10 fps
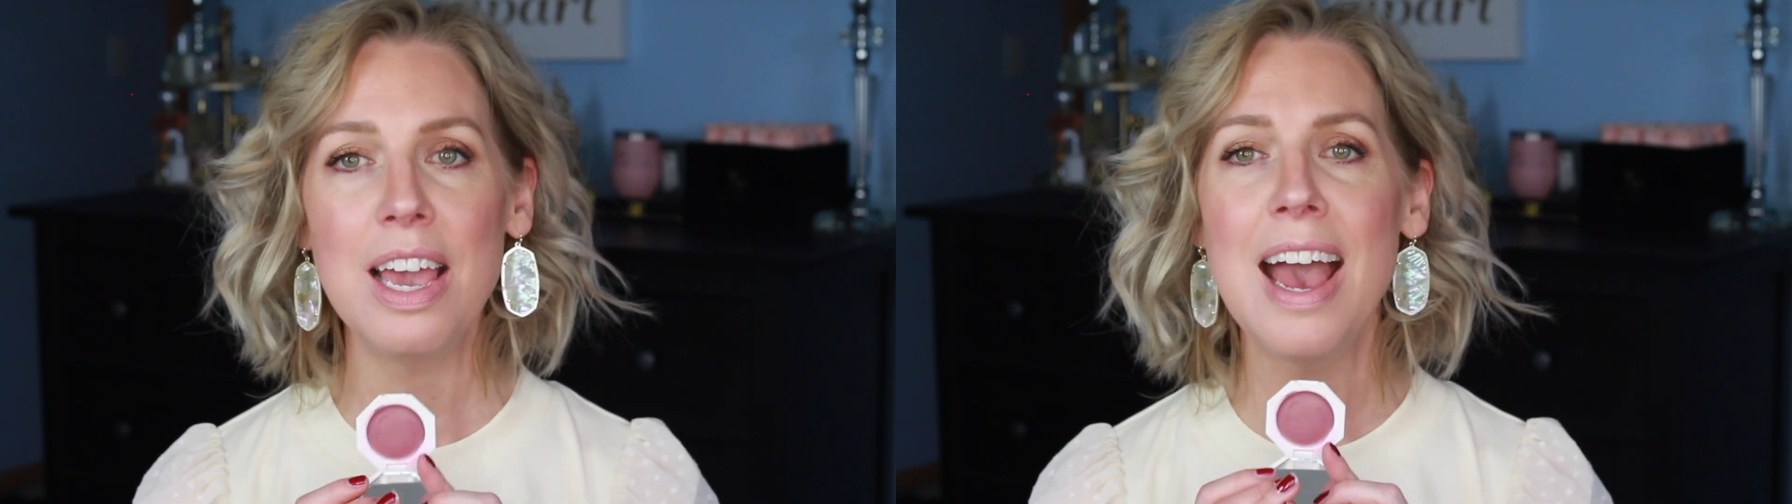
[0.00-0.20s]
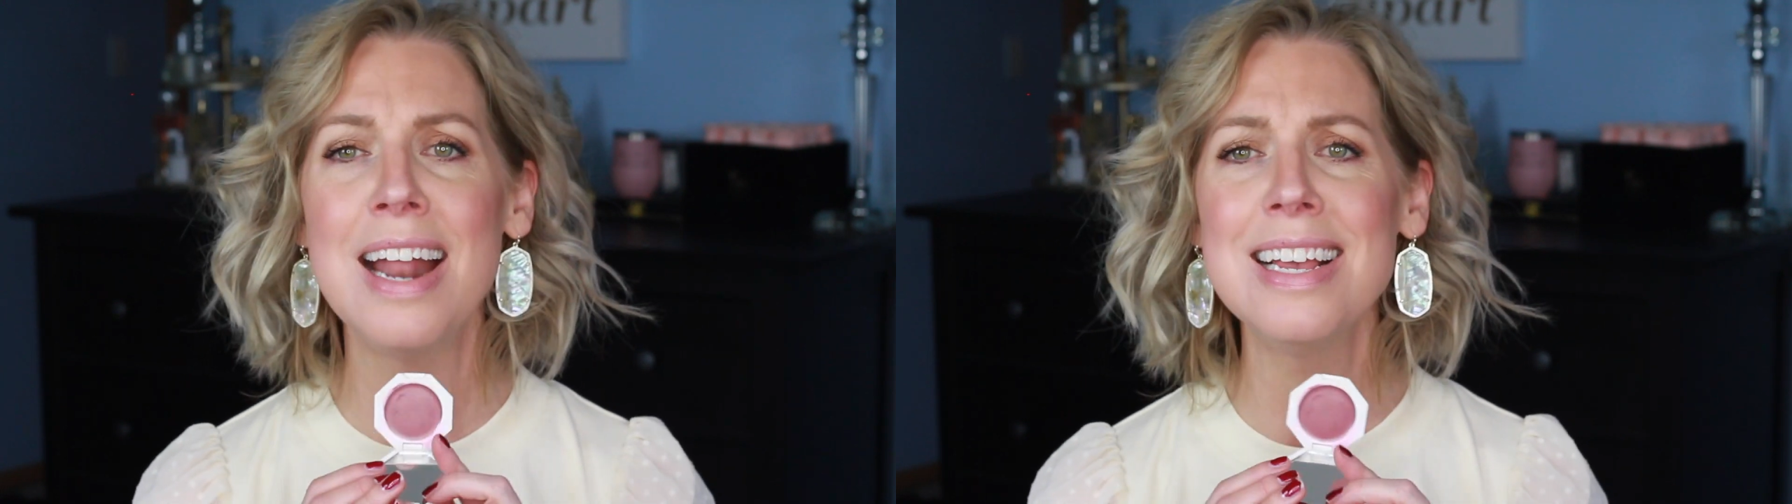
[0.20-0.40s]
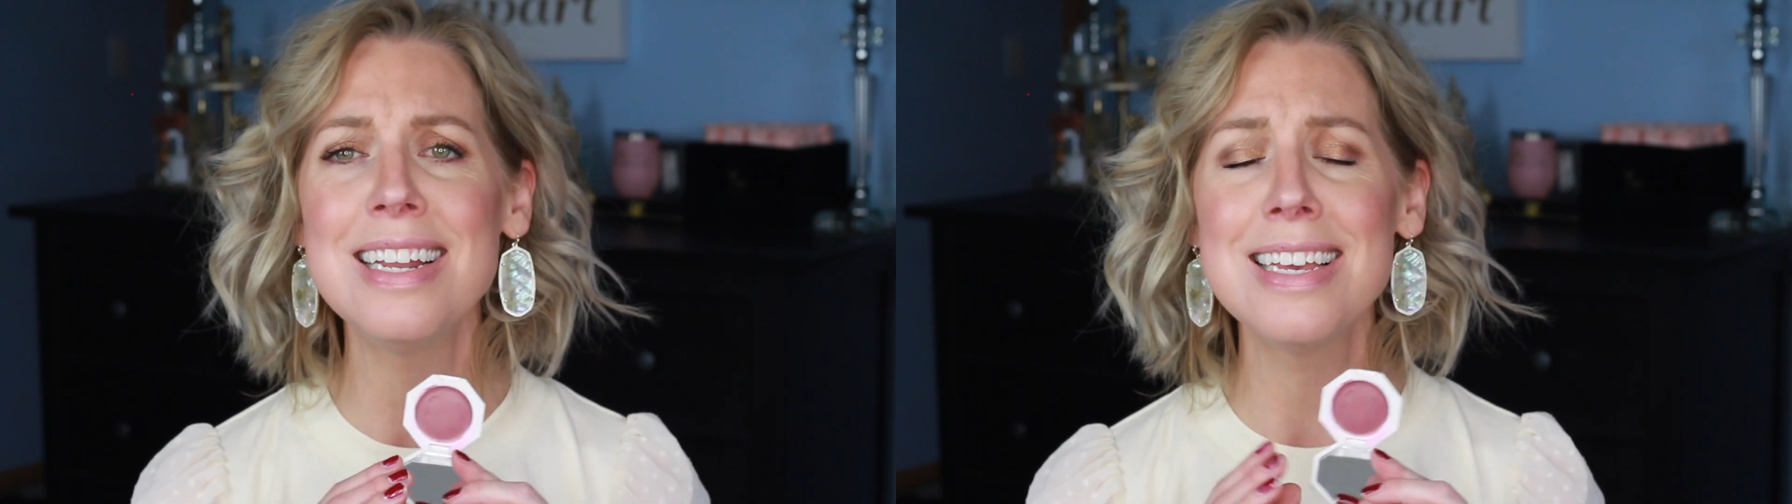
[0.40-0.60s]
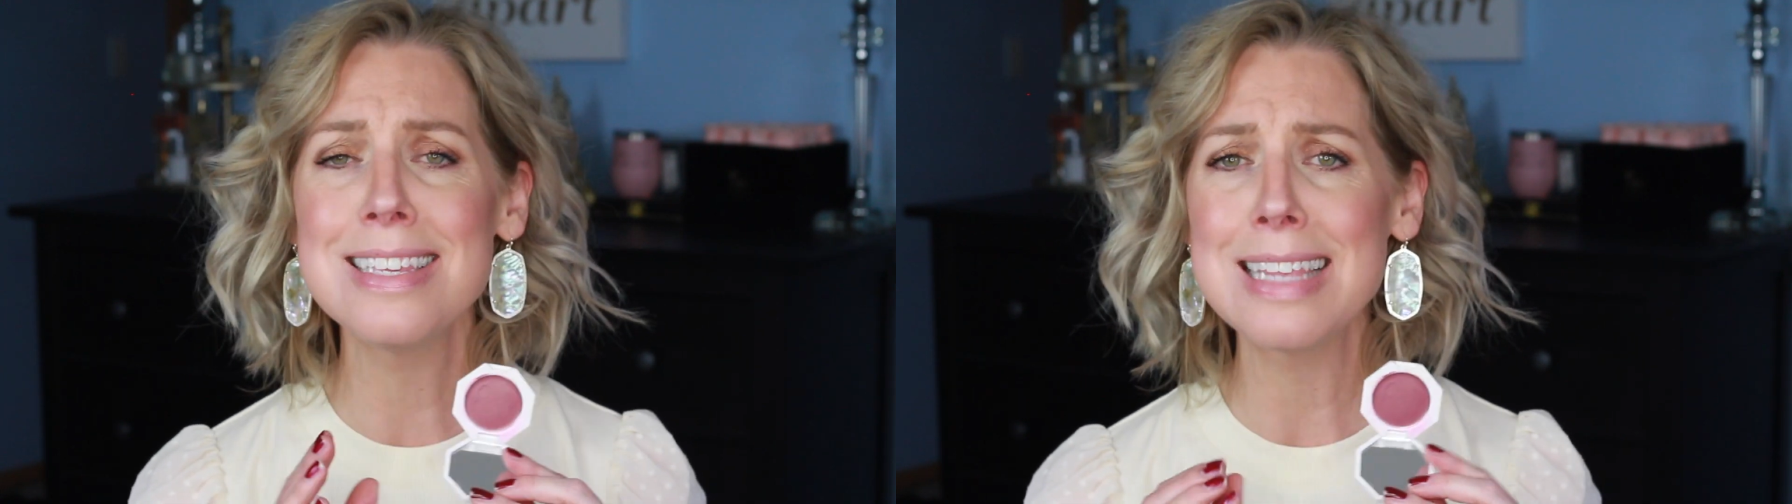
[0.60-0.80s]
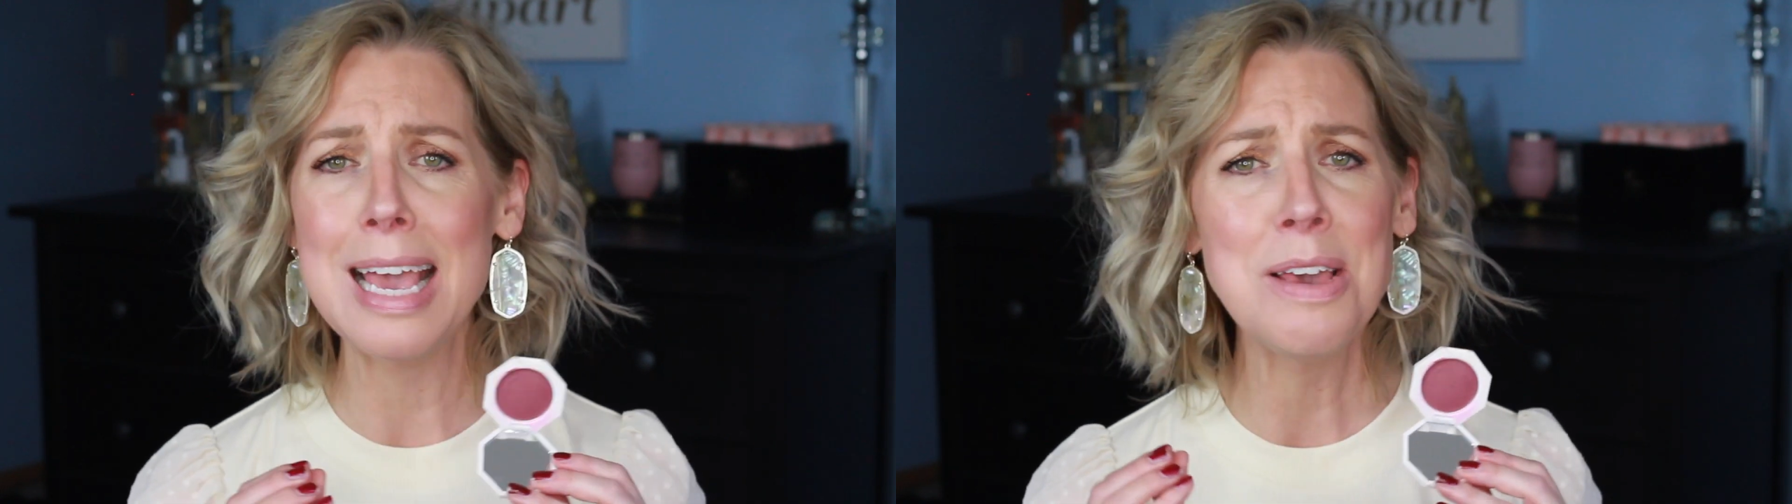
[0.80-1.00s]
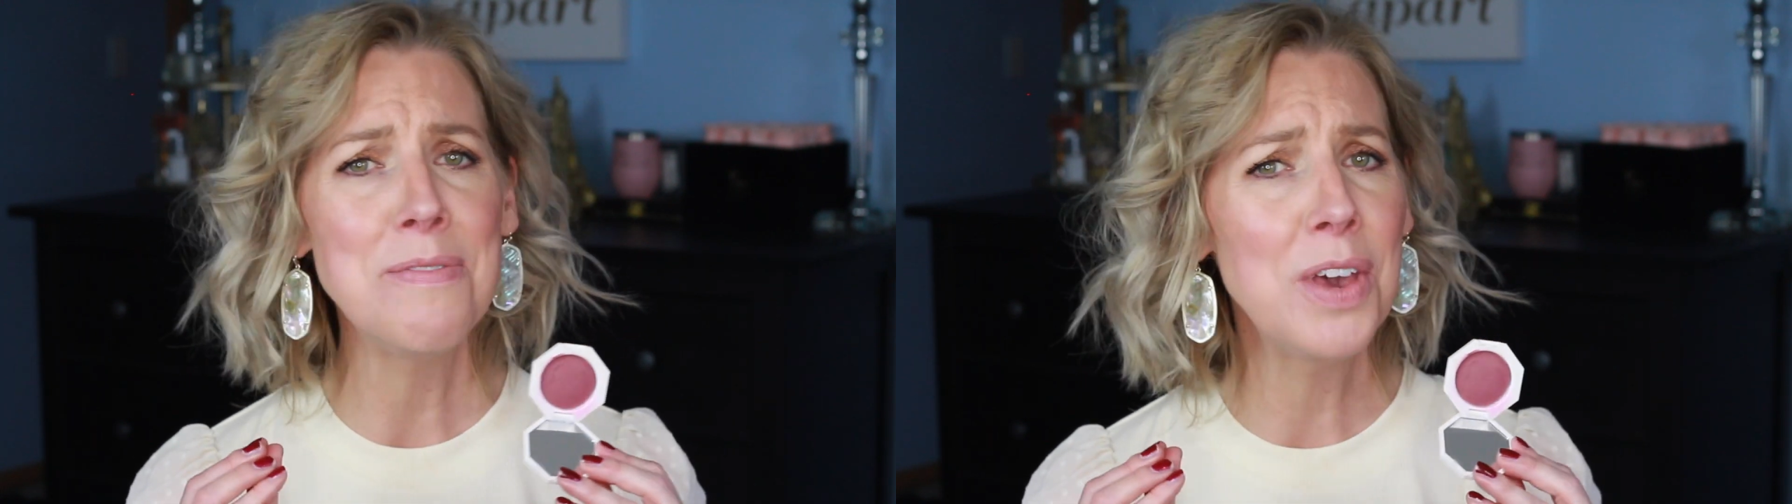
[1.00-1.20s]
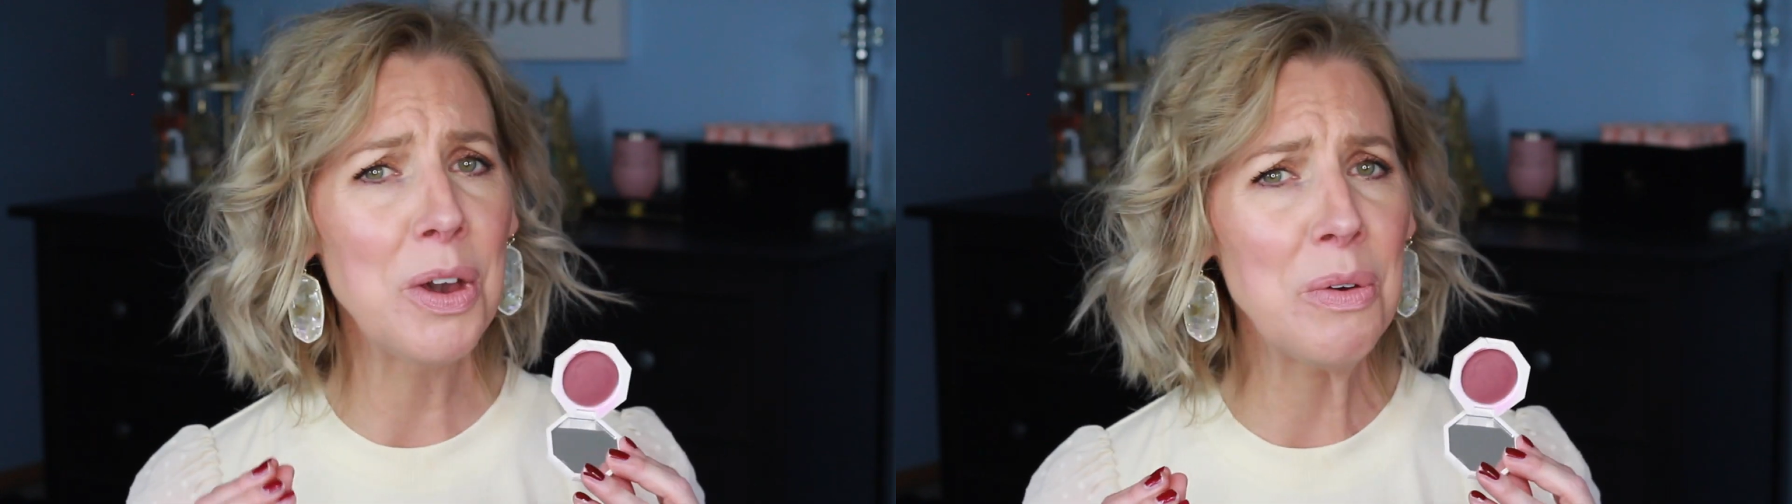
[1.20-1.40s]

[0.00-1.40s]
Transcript: and it is a